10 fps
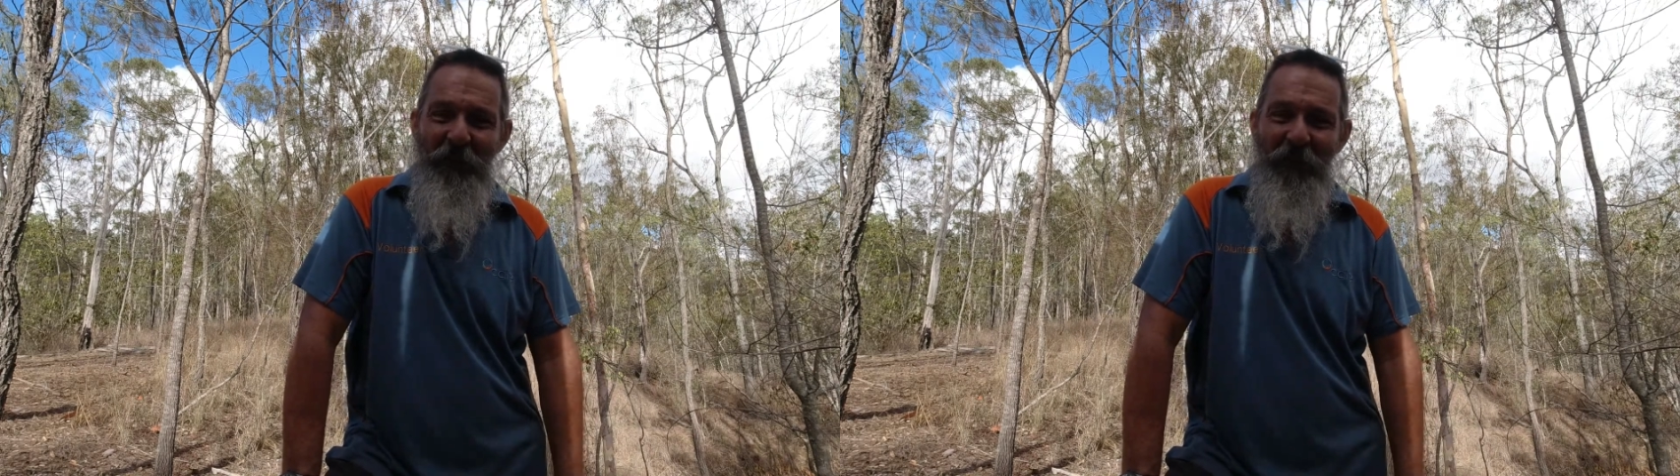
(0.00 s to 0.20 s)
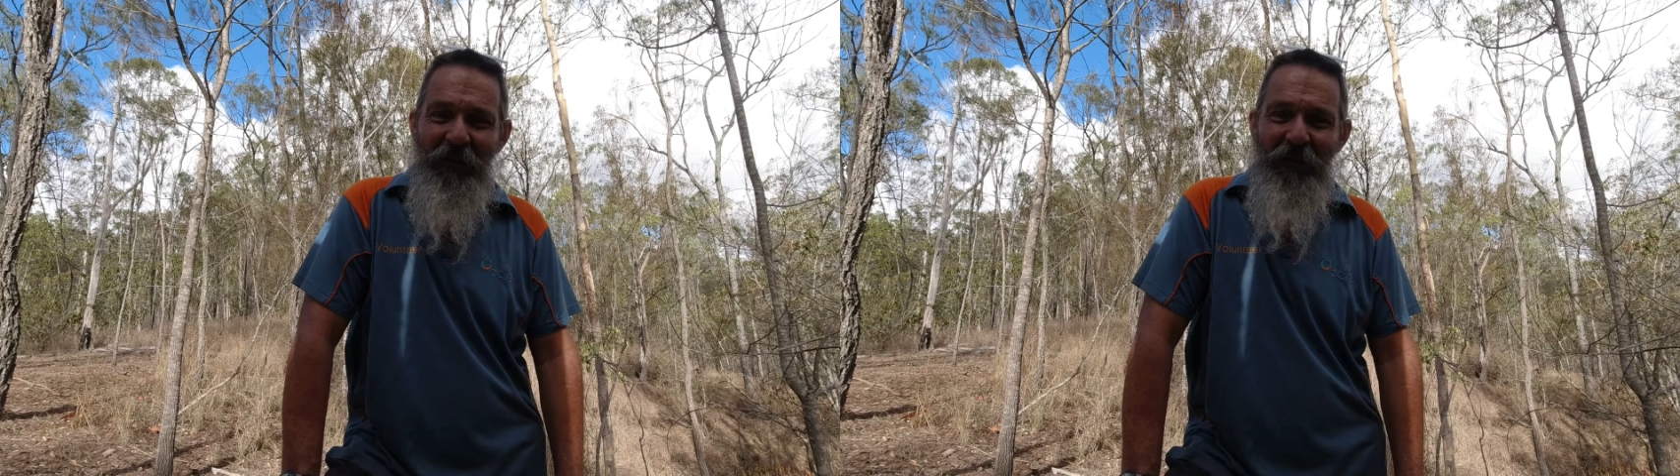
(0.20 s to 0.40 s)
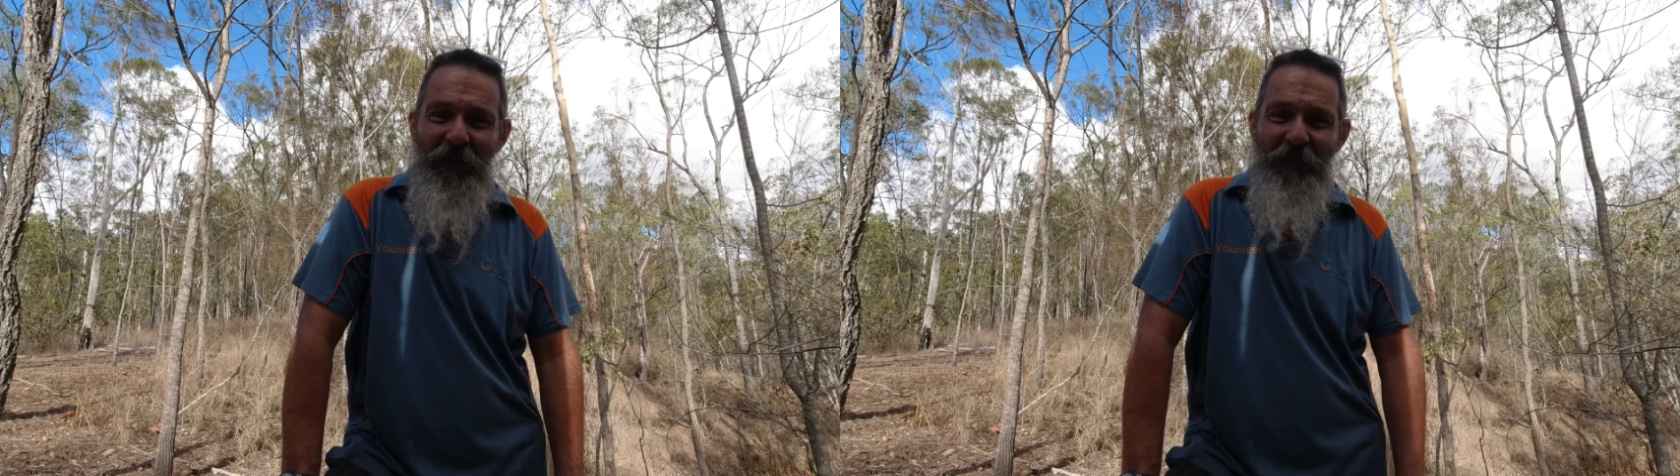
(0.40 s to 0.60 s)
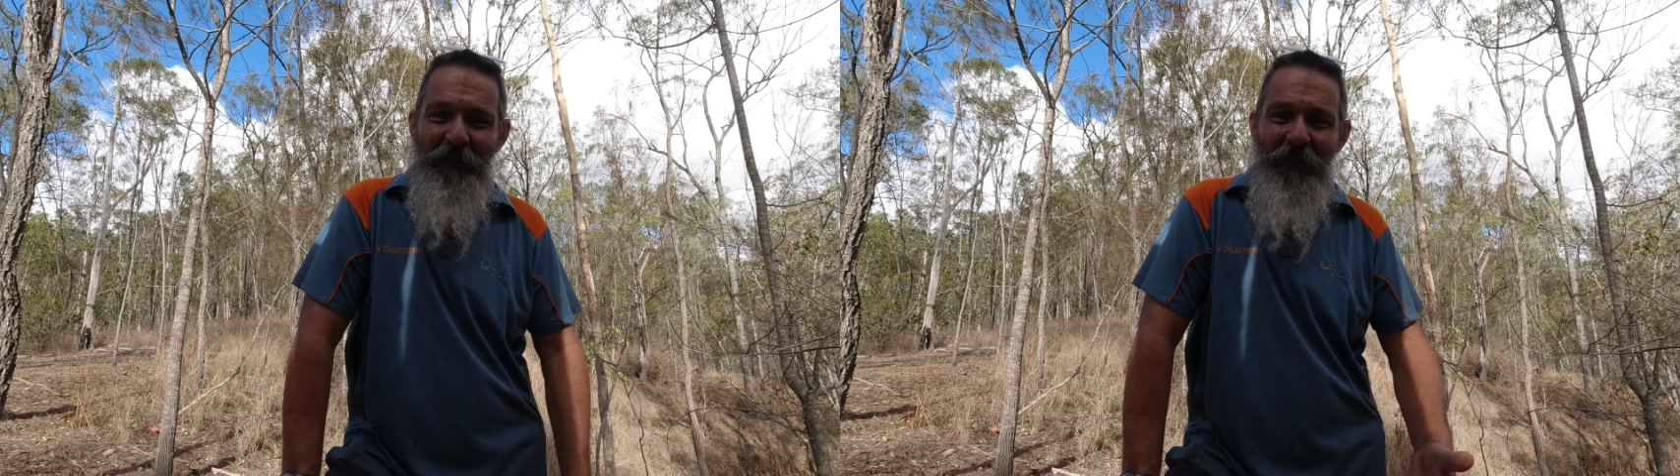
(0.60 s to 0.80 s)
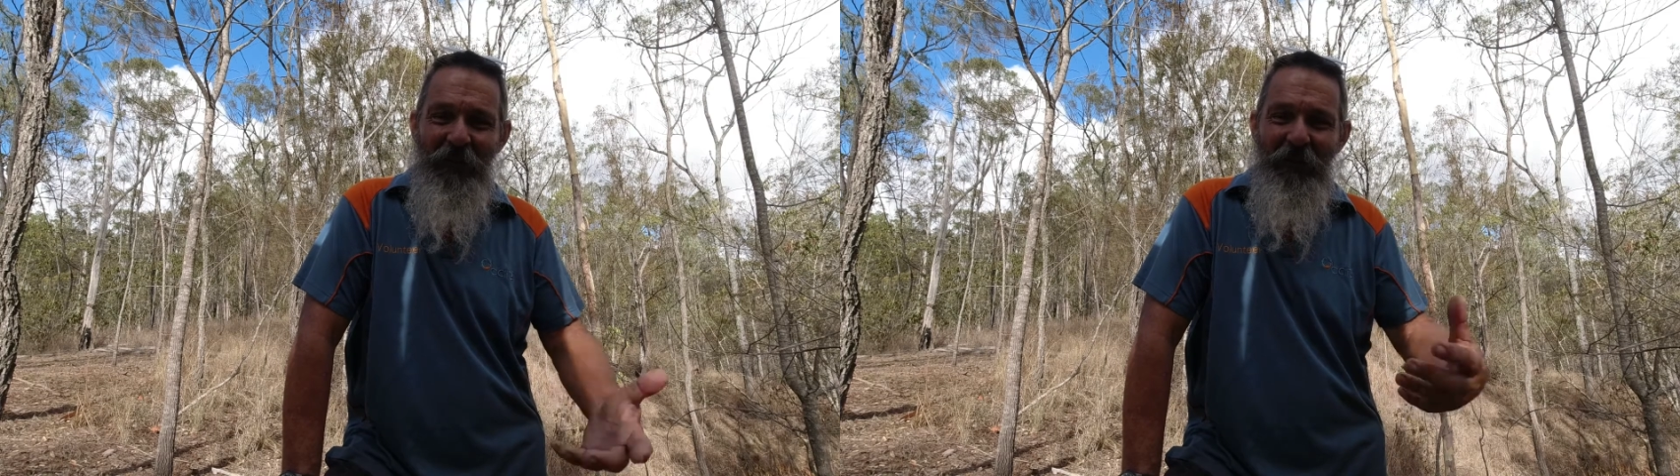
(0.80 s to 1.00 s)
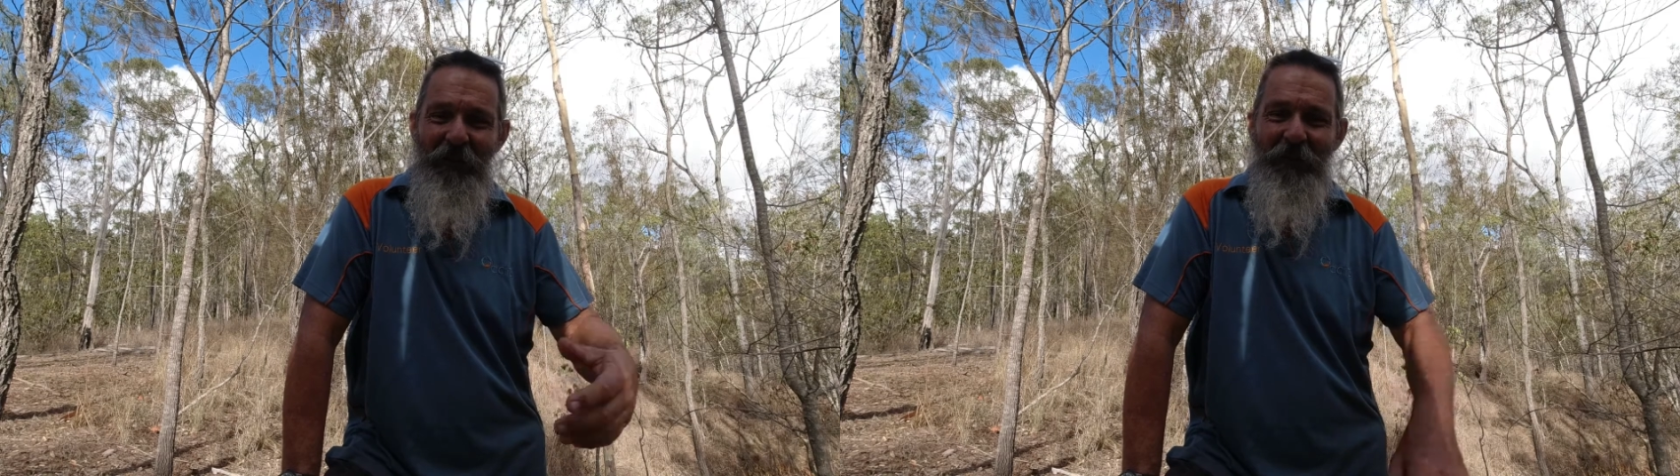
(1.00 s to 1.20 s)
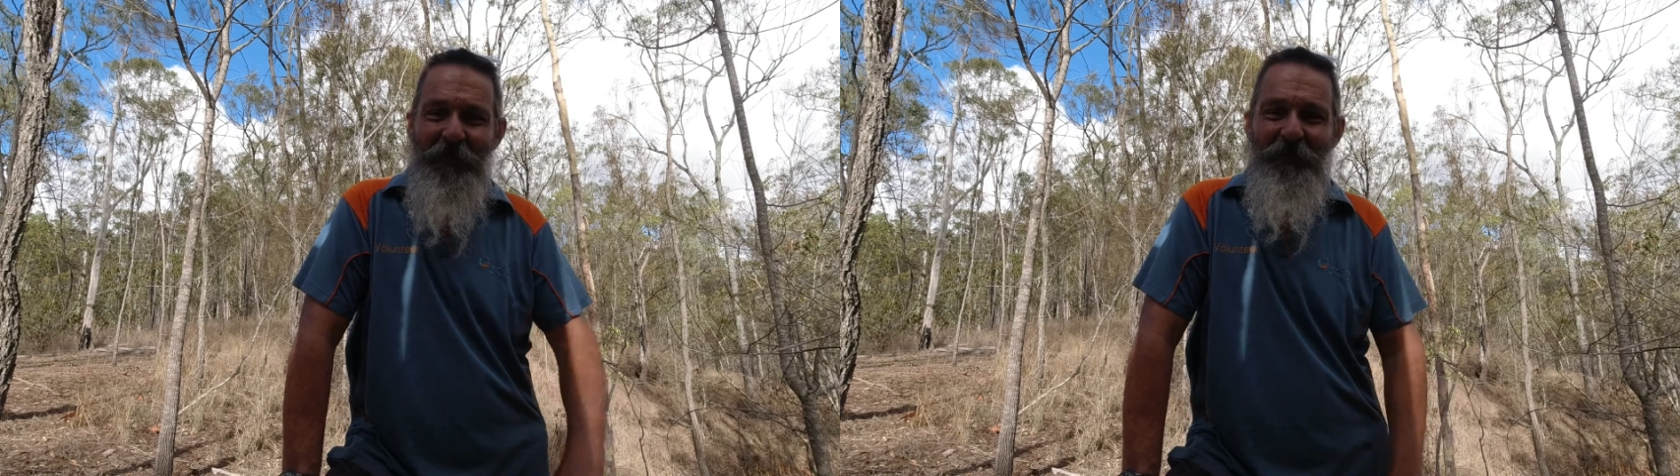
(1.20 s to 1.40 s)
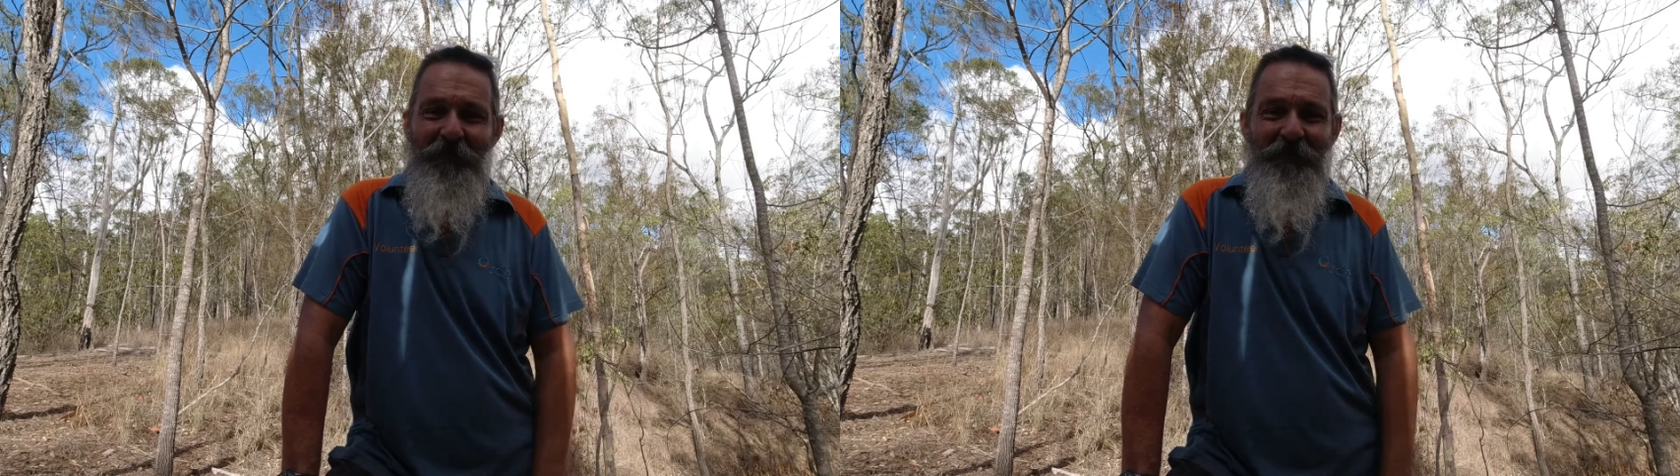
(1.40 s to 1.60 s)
to bloody, you know, your